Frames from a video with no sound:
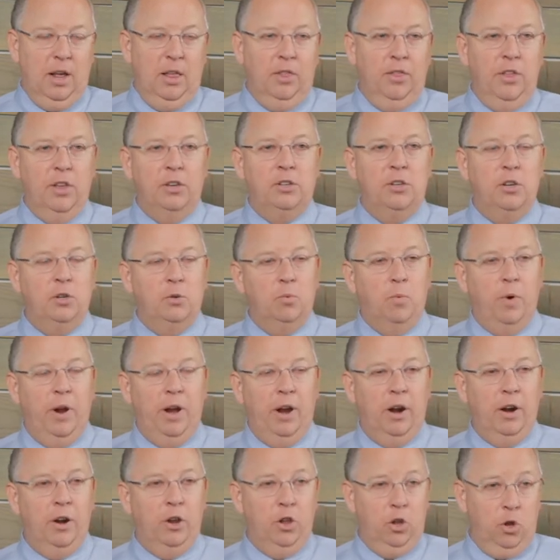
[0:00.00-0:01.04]
This is
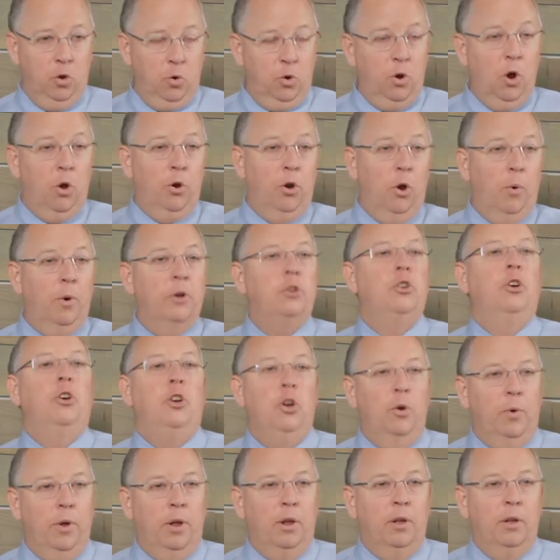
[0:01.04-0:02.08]
where you don't know what you're
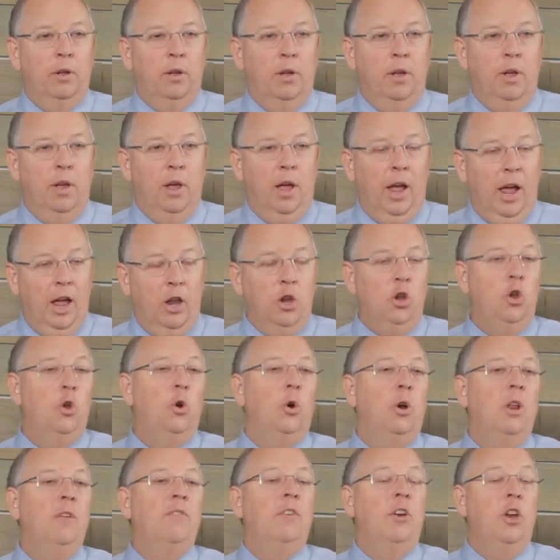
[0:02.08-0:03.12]
doing and you
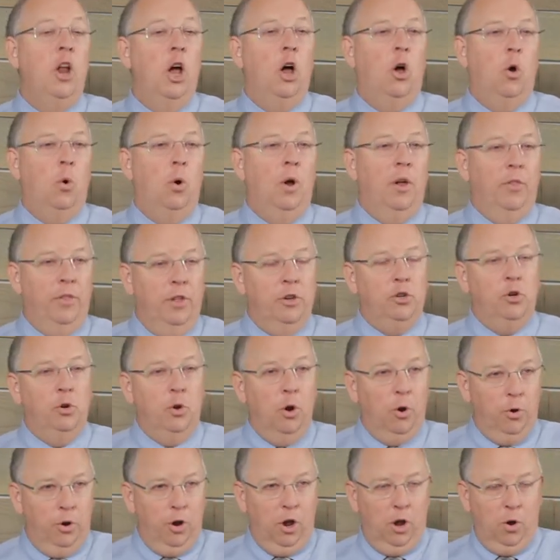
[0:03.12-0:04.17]
don't even know that you
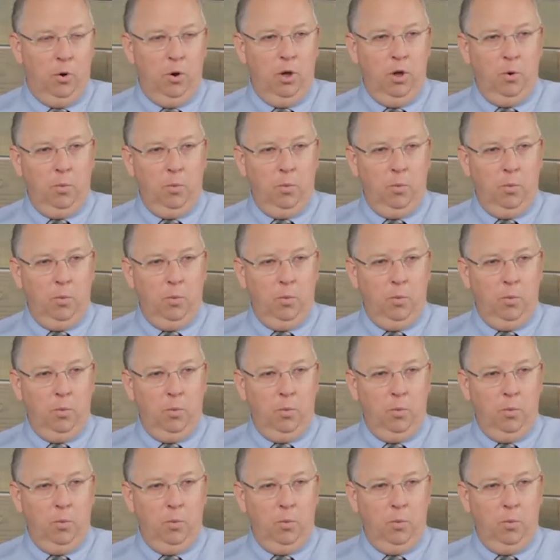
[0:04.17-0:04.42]
don't know